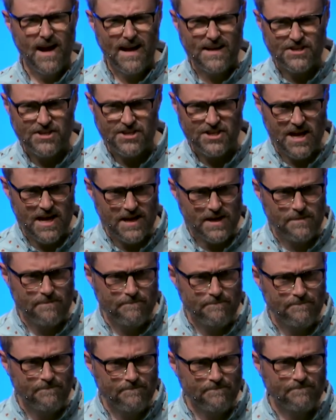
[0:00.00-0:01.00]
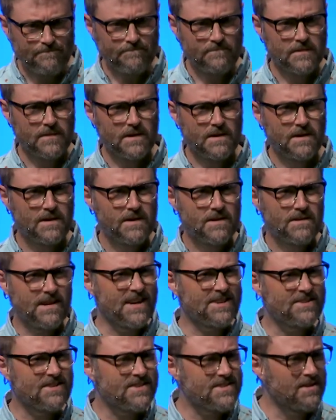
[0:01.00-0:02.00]
I shake.
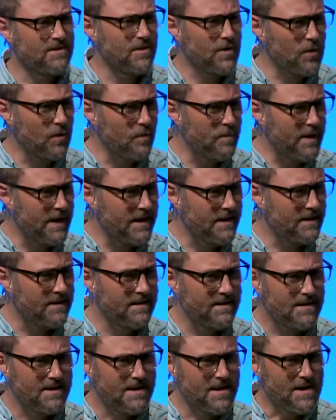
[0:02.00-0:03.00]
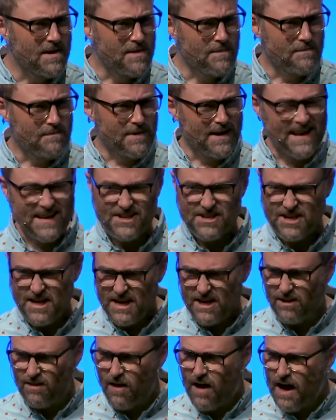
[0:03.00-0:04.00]
Not just a little bit, but I
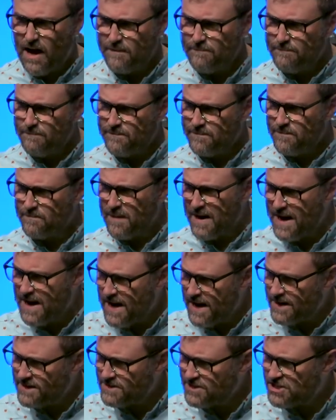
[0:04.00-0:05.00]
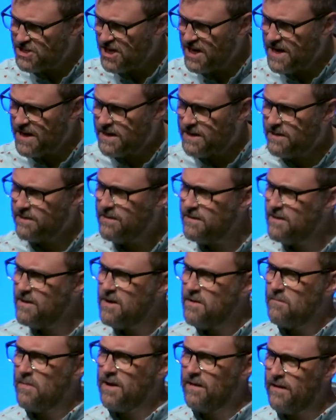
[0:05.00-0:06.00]
shake a lot. My hands shake.
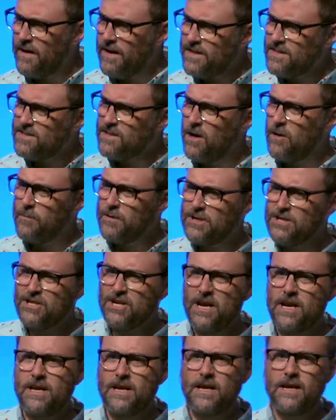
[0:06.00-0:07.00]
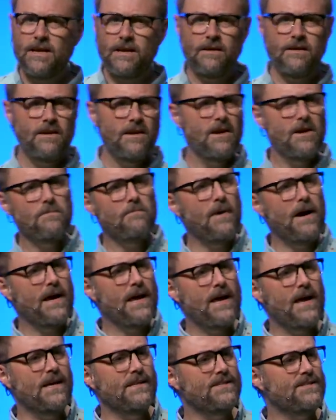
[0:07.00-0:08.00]
My legs always shaking, my
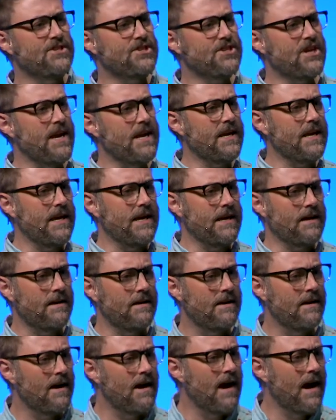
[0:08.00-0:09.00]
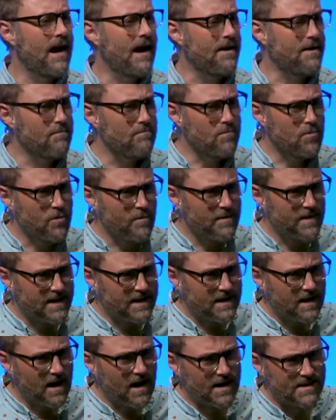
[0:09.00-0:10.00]
head's shaking. I am
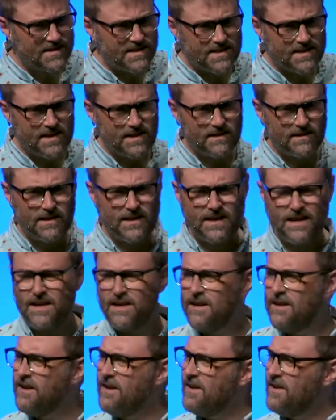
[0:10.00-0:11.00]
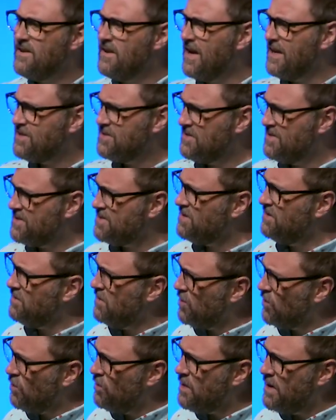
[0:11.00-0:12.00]
moving constantly, not just a
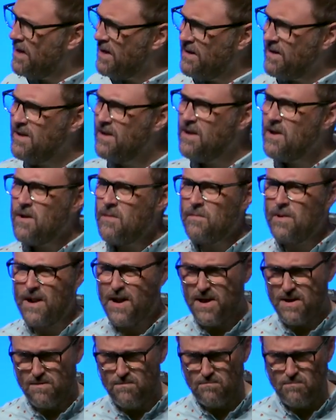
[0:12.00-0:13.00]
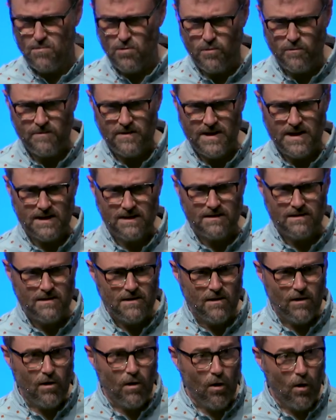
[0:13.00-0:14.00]
little bit, but I am moving
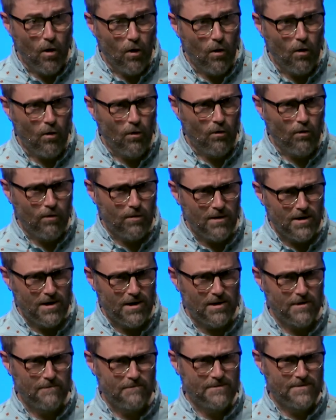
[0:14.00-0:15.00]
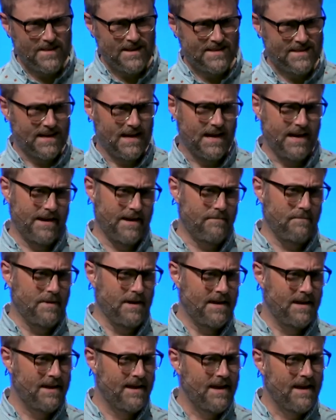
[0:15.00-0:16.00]
all of the
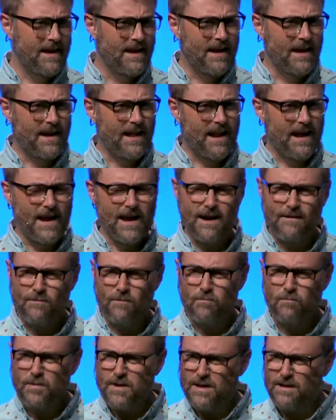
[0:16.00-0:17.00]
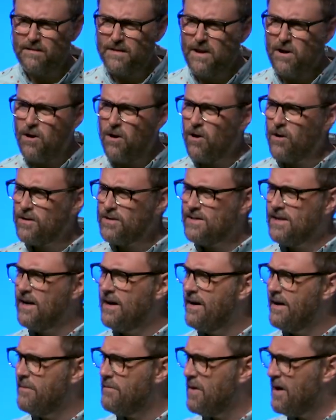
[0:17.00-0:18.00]
time. And I have a really hard
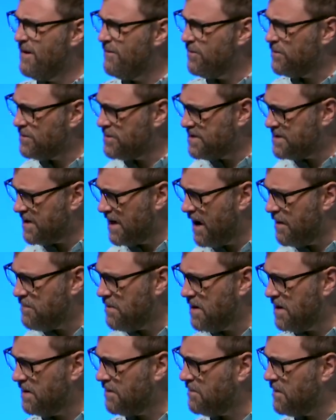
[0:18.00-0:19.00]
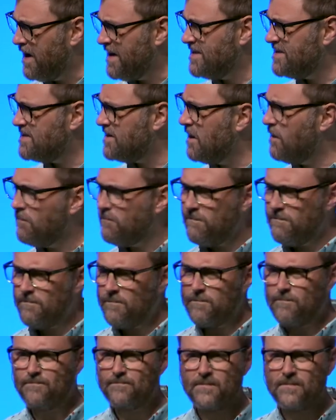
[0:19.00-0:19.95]
time ever stopping myself.